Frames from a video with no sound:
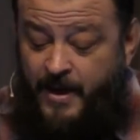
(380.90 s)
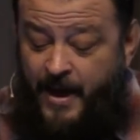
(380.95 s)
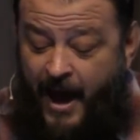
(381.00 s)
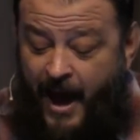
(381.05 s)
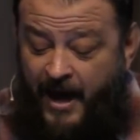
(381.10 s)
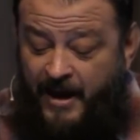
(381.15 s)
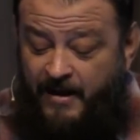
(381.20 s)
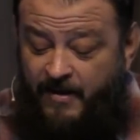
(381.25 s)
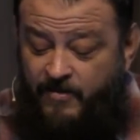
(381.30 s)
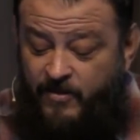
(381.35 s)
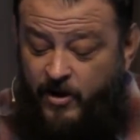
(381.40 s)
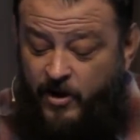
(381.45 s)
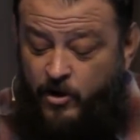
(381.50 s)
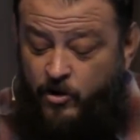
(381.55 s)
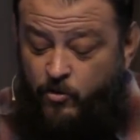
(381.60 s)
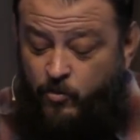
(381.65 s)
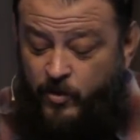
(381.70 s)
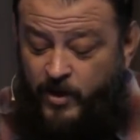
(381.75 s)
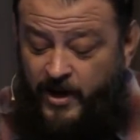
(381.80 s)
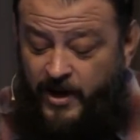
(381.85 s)
And in their
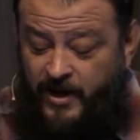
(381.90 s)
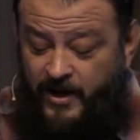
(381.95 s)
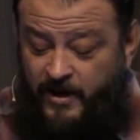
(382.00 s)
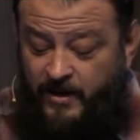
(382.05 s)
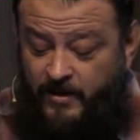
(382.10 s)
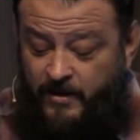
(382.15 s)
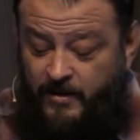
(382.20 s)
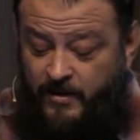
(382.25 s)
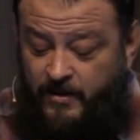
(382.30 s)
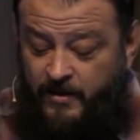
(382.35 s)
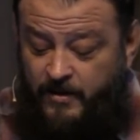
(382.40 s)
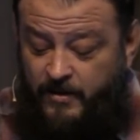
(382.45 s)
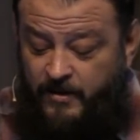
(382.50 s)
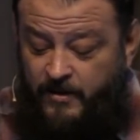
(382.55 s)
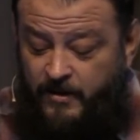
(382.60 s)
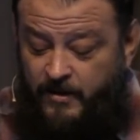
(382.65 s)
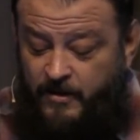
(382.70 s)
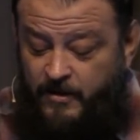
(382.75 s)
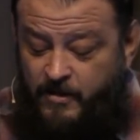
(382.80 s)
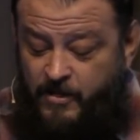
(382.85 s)
greed,
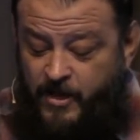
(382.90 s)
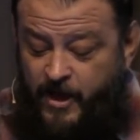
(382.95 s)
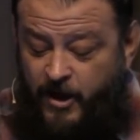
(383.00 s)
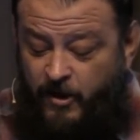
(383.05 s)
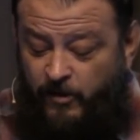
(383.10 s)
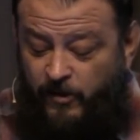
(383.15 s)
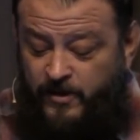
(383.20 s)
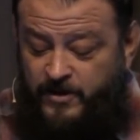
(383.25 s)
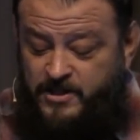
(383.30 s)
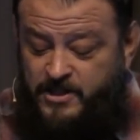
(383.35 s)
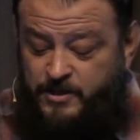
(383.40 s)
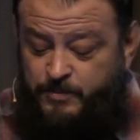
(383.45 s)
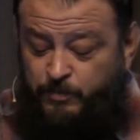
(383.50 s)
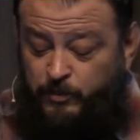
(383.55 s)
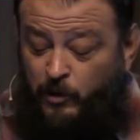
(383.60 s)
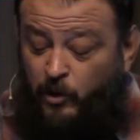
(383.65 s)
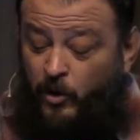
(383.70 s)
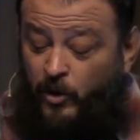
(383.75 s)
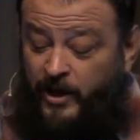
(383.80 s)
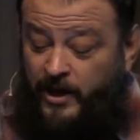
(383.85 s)
They'll
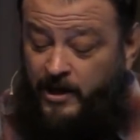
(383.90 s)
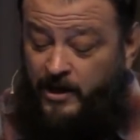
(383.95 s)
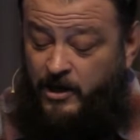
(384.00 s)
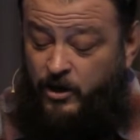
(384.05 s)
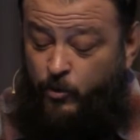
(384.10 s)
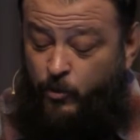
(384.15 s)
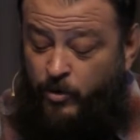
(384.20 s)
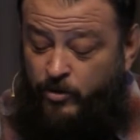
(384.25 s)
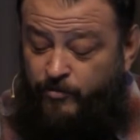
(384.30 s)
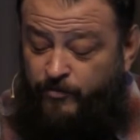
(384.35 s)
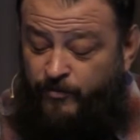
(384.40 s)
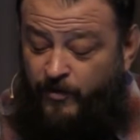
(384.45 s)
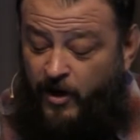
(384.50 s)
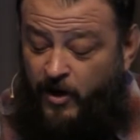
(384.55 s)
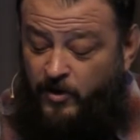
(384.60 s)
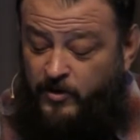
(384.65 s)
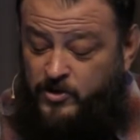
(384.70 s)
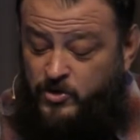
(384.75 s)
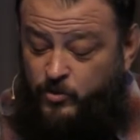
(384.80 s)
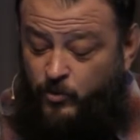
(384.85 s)
exploit you with
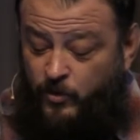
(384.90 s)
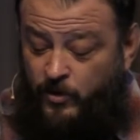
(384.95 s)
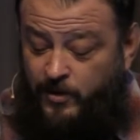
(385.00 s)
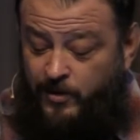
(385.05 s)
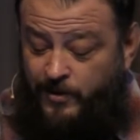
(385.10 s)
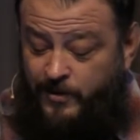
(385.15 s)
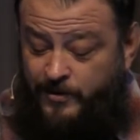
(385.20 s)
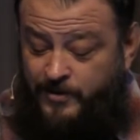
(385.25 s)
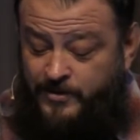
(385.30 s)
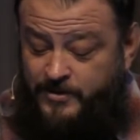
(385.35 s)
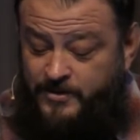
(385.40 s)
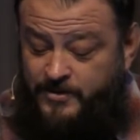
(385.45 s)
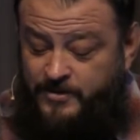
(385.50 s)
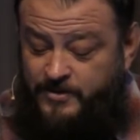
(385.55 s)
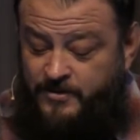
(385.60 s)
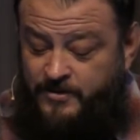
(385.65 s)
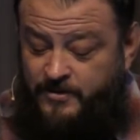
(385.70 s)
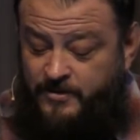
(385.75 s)
false words.